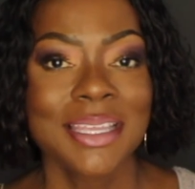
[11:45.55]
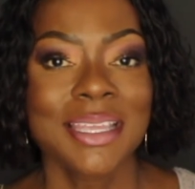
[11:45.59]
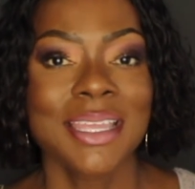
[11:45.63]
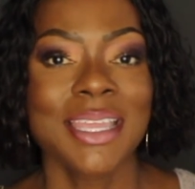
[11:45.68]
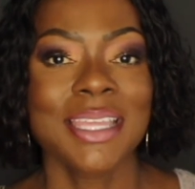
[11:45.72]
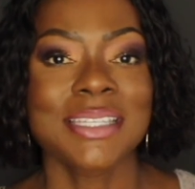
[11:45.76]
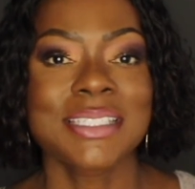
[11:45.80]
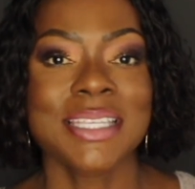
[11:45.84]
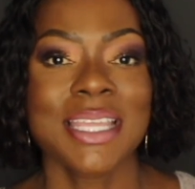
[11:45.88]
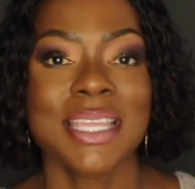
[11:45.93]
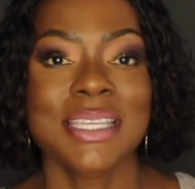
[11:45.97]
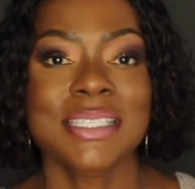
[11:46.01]

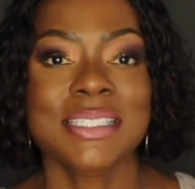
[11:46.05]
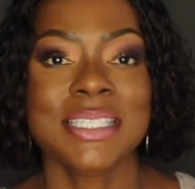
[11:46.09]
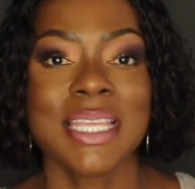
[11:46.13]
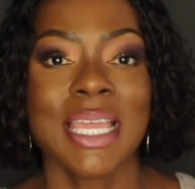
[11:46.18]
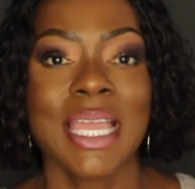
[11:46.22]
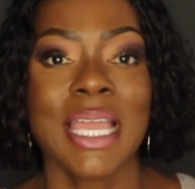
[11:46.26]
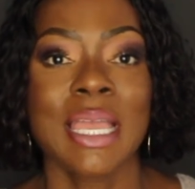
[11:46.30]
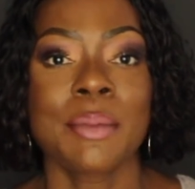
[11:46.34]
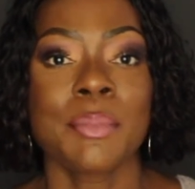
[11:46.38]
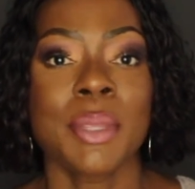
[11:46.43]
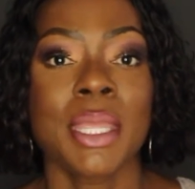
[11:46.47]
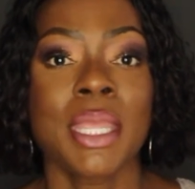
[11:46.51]
It takes
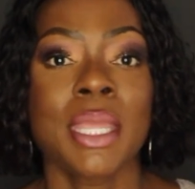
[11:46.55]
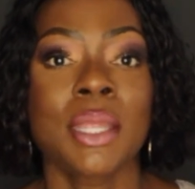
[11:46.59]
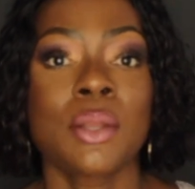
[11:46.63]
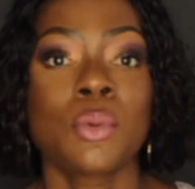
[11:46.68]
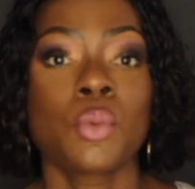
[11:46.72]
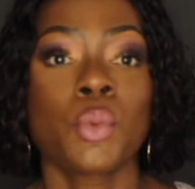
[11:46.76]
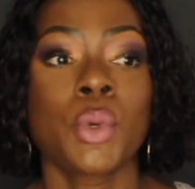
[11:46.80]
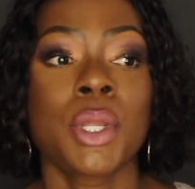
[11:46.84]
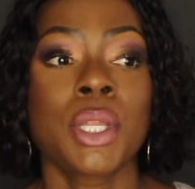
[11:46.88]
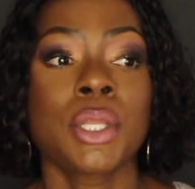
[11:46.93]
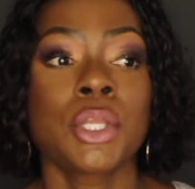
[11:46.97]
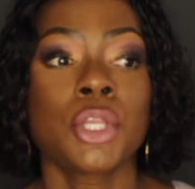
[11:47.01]
time.
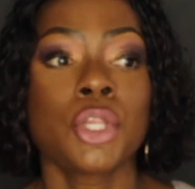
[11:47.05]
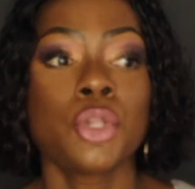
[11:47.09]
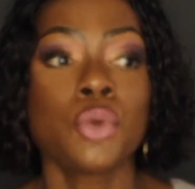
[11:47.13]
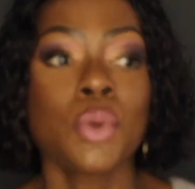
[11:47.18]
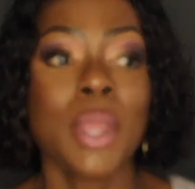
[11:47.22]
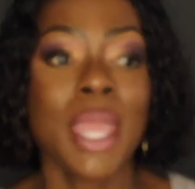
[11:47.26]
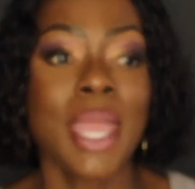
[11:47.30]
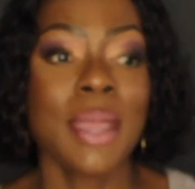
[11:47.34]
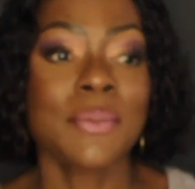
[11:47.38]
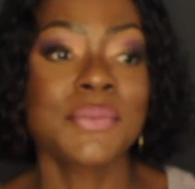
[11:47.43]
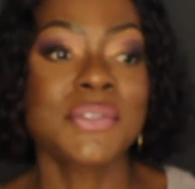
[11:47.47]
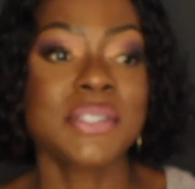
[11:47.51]
And when you
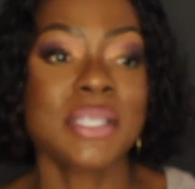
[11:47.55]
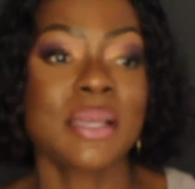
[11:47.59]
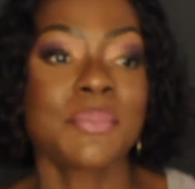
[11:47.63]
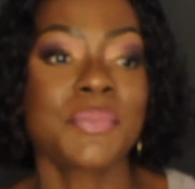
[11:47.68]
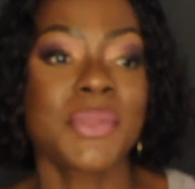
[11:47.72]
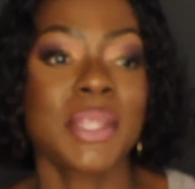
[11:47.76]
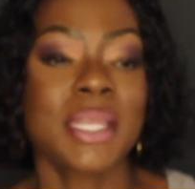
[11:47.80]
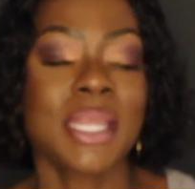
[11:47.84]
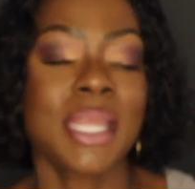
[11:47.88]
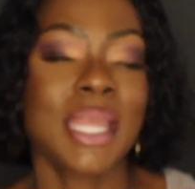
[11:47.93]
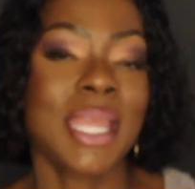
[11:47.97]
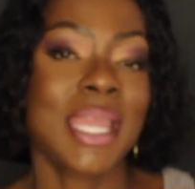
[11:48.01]
have
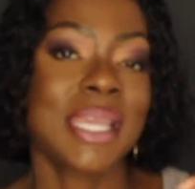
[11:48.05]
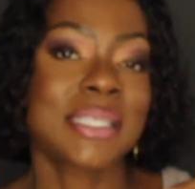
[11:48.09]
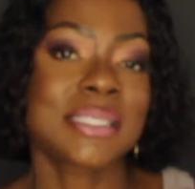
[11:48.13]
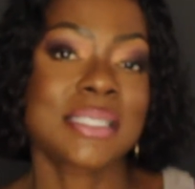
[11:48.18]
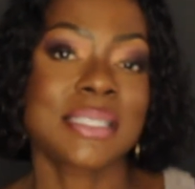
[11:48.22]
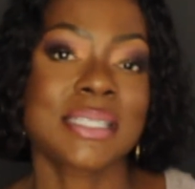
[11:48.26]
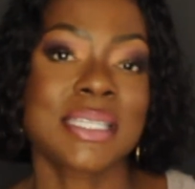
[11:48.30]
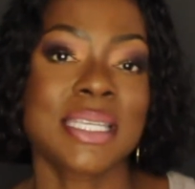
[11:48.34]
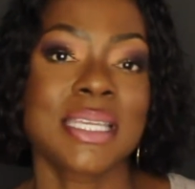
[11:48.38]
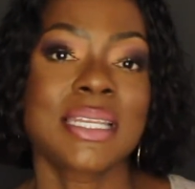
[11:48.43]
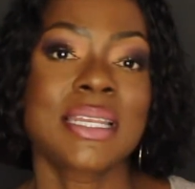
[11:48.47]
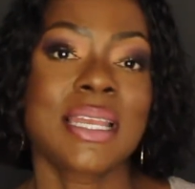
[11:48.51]
something that has
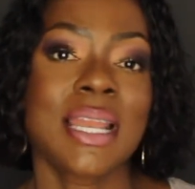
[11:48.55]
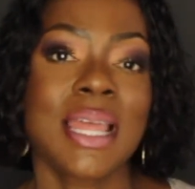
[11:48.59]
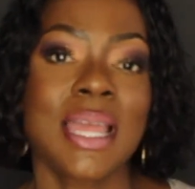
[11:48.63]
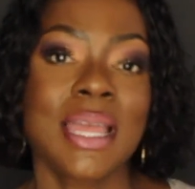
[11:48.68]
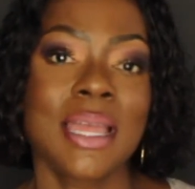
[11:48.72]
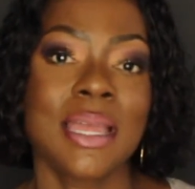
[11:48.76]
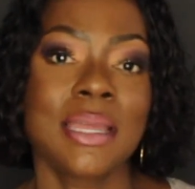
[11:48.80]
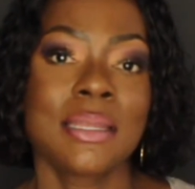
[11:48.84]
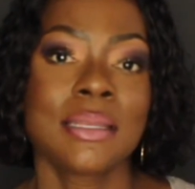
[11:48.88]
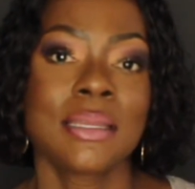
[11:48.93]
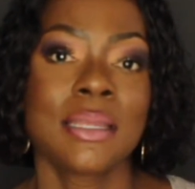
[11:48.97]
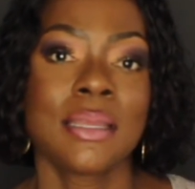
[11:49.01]
a
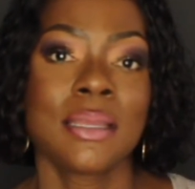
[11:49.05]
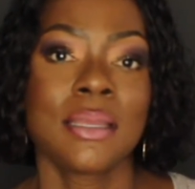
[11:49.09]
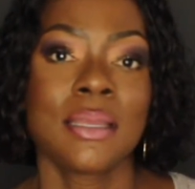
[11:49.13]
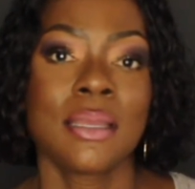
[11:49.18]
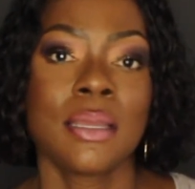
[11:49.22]
deadline,